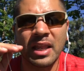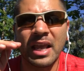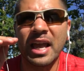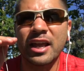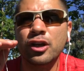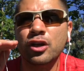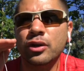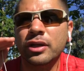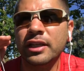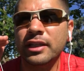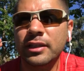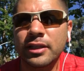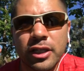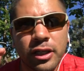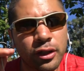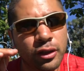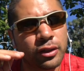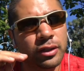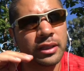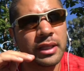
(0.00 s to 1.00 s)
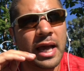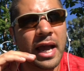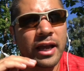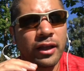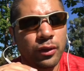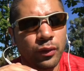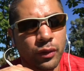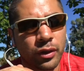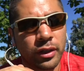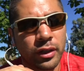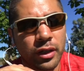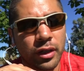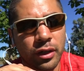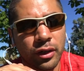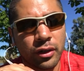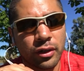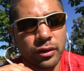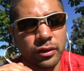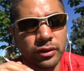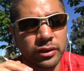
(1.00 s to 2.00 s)
and you continue to lie to our
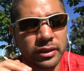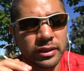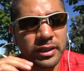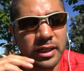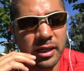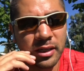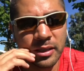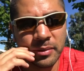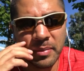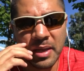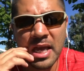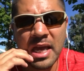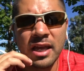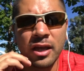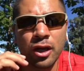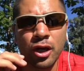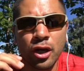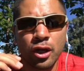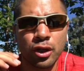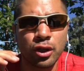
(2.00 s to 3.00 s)
young girls and tell them hey